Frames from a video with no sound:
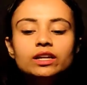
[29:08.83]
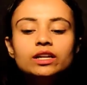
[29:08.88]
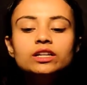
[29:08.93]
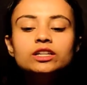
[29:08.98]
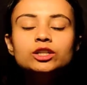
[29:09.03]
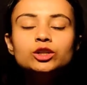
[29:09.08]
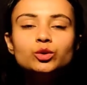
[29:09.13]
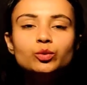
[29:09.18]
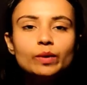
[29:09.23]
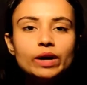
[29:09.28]

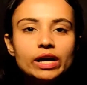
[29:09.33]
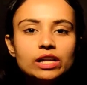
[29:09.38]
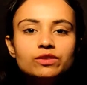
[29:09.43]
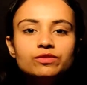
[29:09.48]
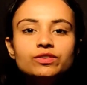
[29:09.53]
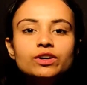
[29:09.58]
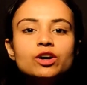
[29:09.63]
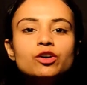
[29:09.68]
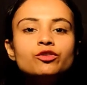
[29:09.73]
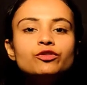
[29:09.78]
12,
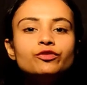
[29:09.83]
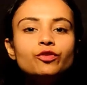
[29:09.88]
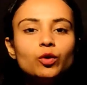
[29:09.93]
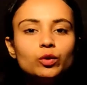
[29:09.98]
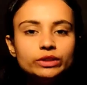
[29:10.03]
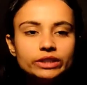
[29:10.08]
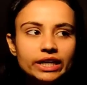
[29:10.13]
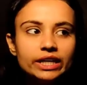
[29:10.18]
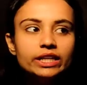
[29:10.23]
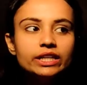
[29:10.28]
14
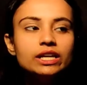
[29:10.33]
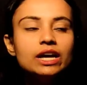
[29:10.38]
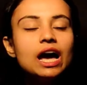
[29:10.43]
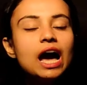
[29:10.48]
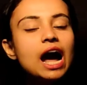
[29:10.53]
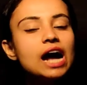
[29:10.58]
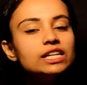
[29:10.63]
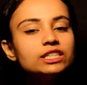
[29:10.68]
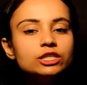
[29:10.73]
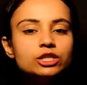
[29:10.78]

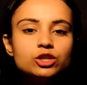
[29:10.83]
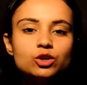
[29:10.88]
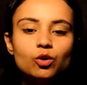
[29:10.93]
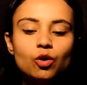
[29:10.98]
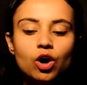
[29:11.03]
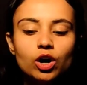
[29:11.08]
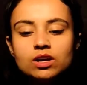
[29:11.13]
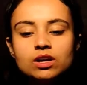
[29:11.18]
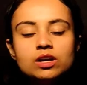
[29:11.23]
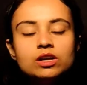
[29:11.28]
and so
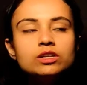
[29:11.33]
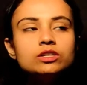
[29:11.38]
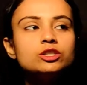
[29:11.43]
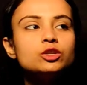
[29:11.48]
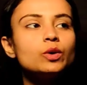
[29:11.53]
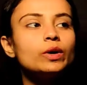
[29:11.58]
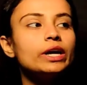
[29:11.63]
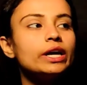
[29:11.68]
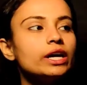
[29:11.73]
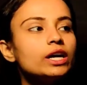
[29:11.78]
on. So
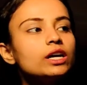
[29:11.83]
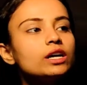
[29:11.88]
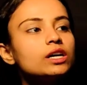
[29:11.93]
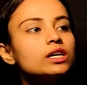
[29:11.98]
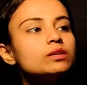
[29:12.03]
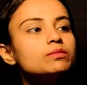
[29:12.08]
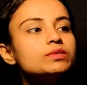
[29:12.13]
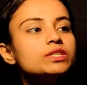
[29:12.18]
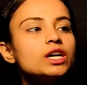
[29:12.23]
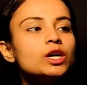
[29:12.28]
here comes
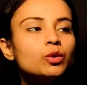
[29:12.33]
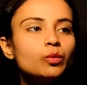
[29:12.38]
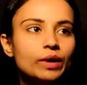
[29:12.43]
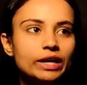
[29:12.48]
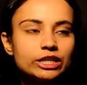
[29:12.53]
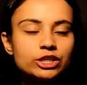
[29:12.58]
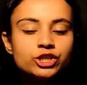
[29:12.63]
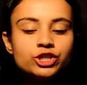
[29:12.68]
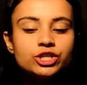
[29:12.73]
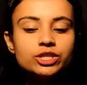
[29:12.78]
a
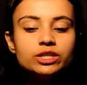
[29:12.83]
question.